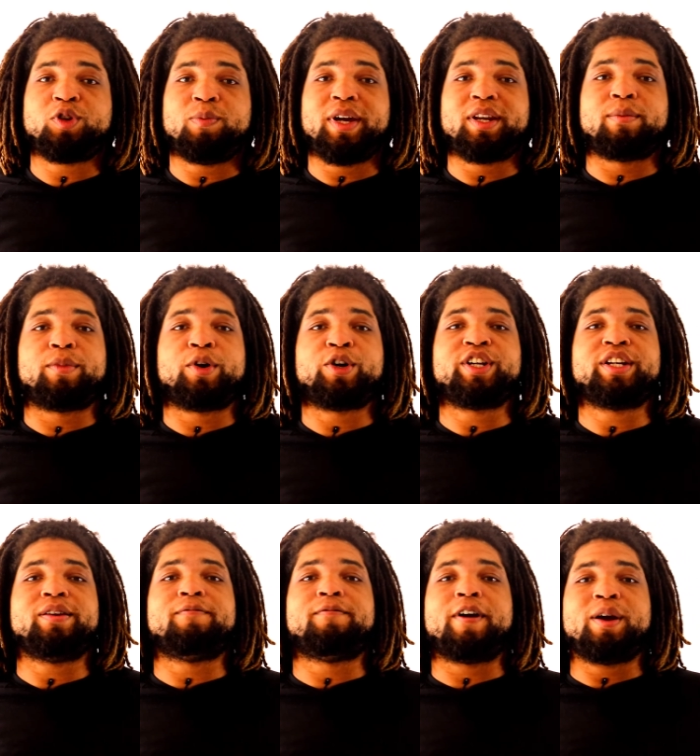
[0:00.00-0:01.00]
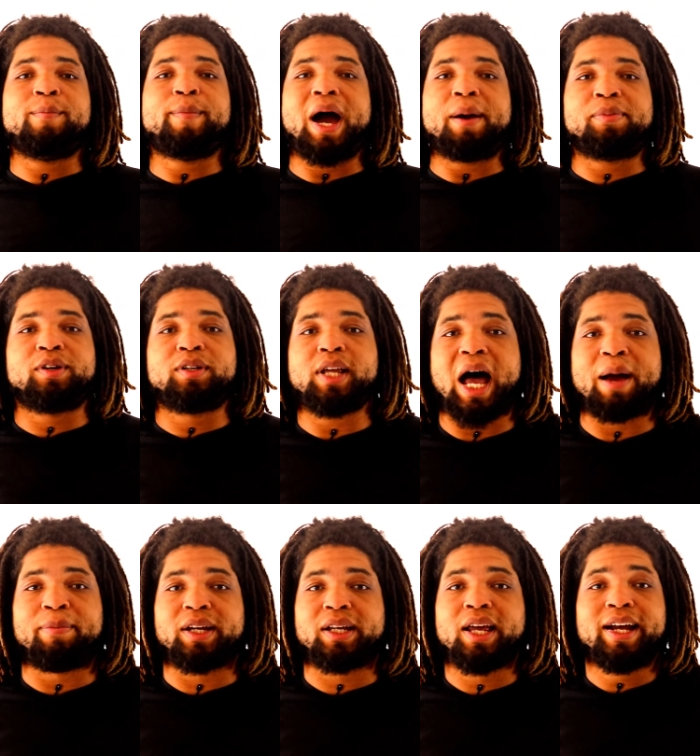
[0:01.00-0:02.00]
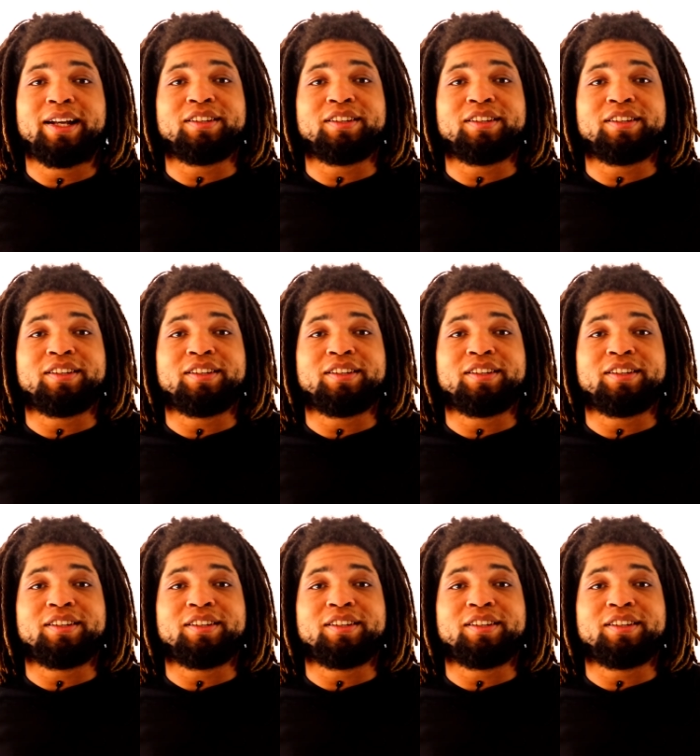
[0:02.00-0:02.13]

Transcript: to be an emergent and very popular topic